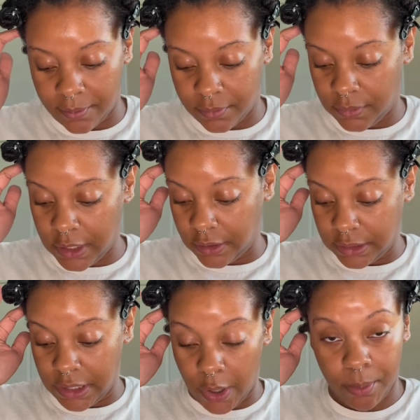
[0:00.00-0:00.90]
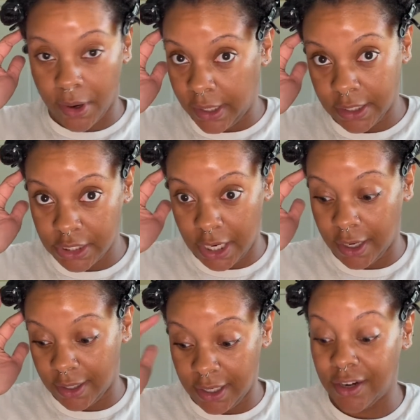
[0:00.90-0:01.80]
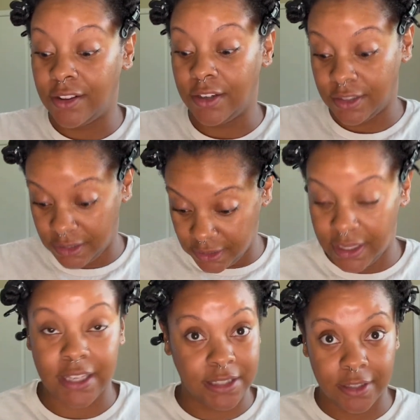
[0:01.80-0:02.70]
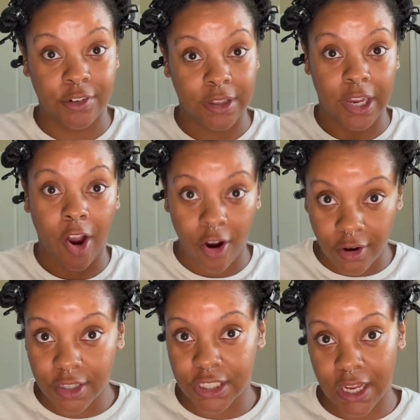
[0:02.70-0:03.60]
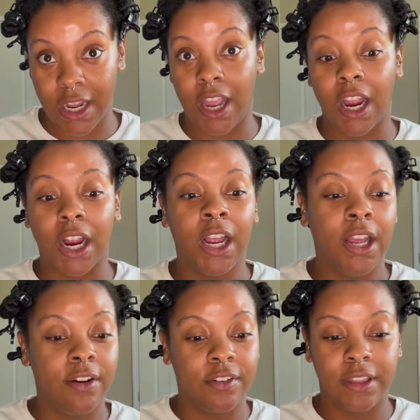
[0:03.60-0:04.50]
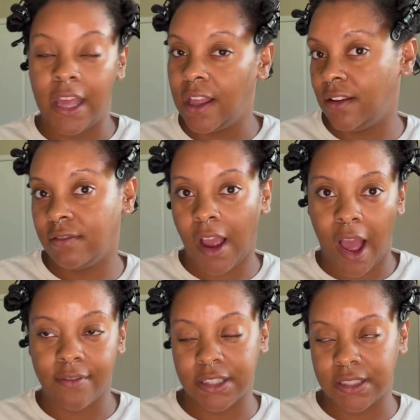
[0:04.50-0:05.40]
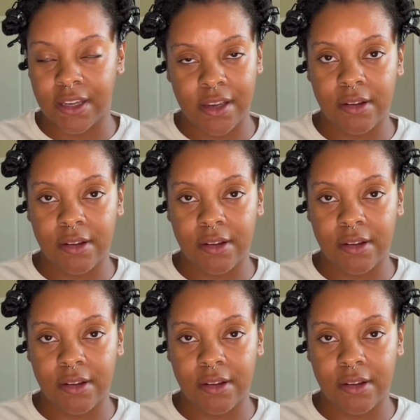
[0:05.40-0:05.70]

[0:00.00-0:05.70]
There's no breakage hair in there. That's literally all shed hair that obviously